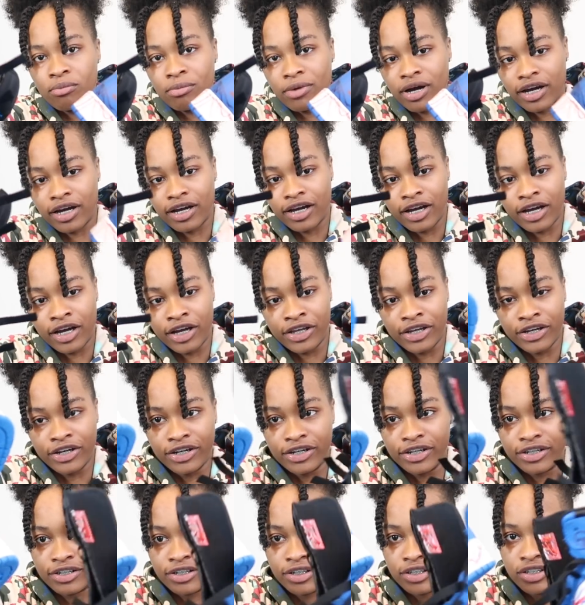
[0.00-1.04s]
Oh my God,
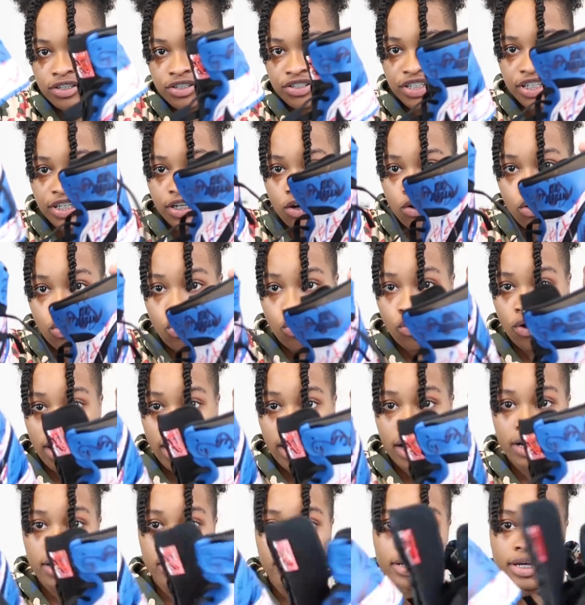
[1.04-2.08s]
y'all. She gonna
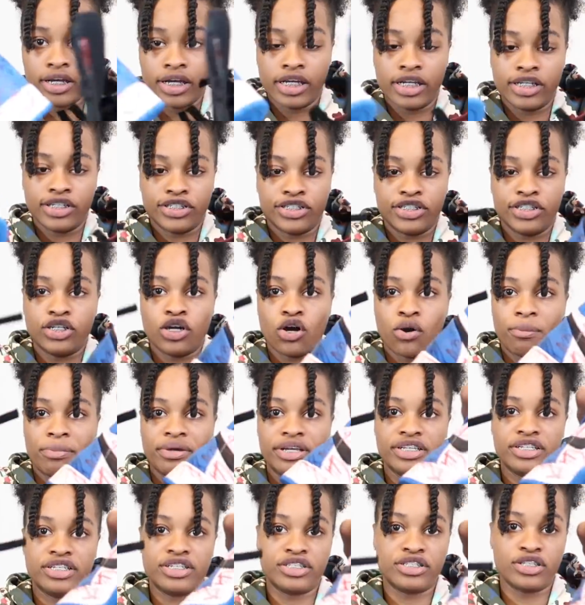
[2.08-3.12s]
cry. She gonna
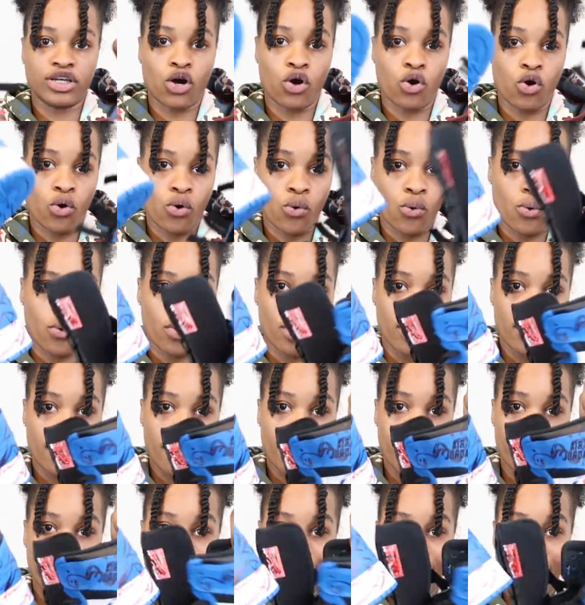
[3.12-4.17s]
be so
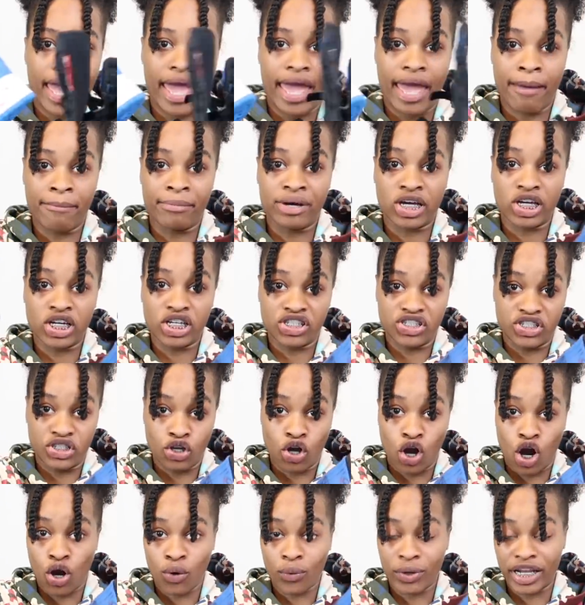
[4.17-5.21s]
mad because
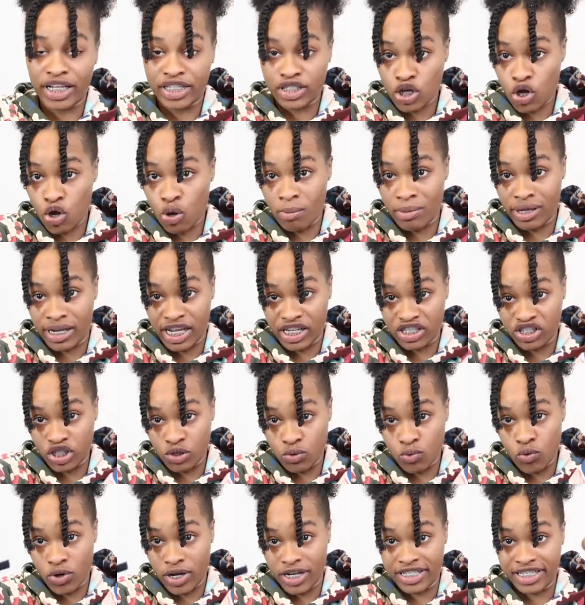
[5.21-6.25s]
she already told me that
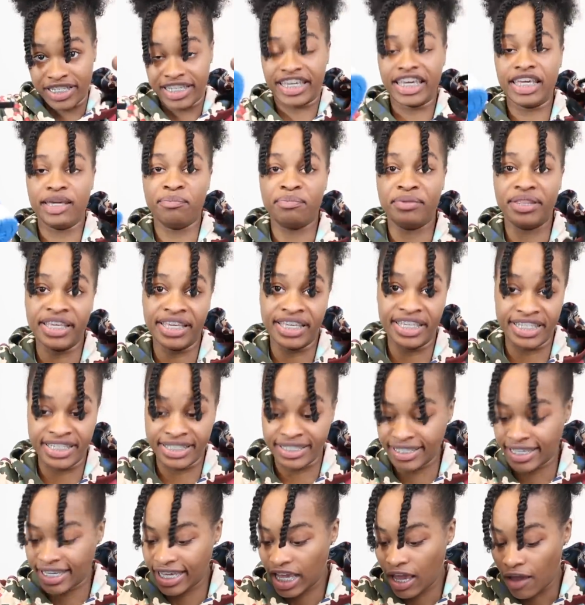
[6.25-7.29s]
she wanted to keep
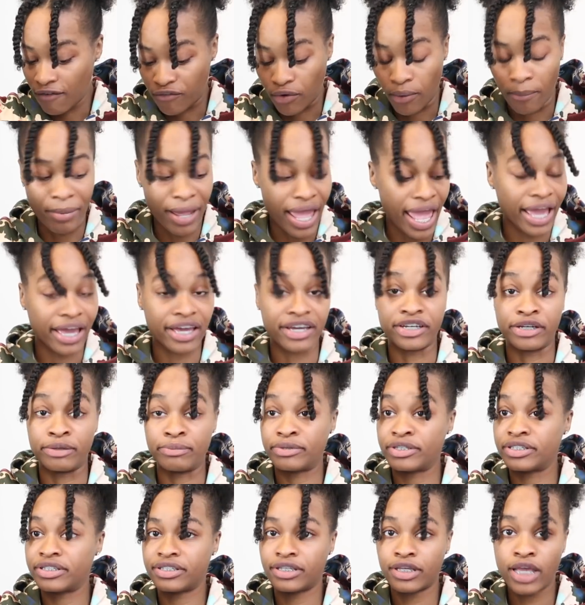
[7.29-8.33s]
these for
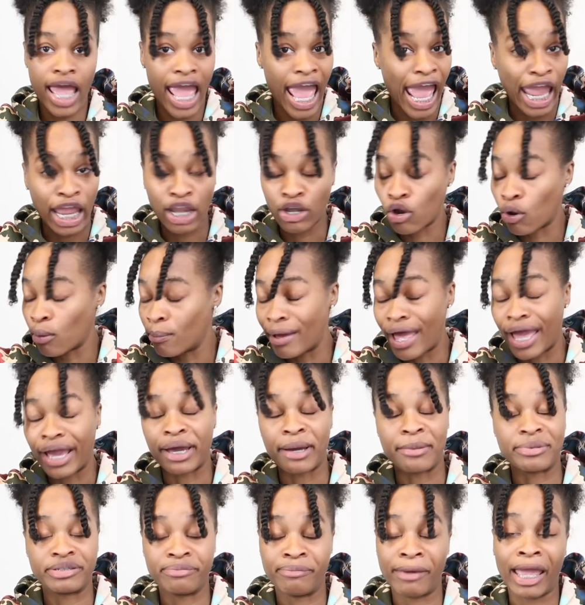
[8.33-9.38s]
backups. Ain't no
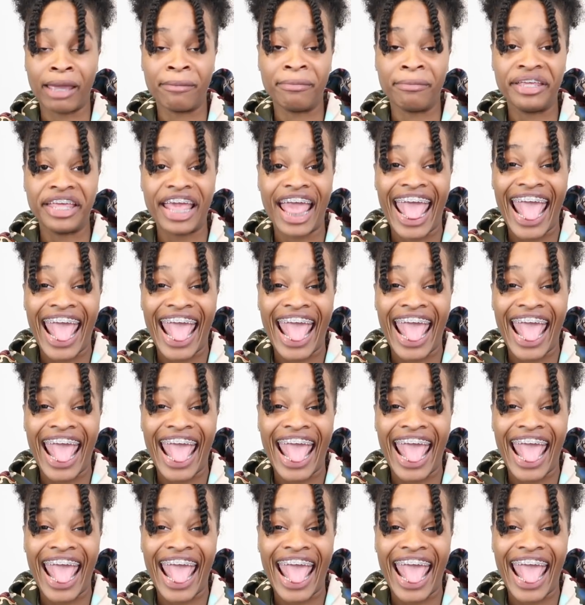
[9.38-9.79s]
backups, baby.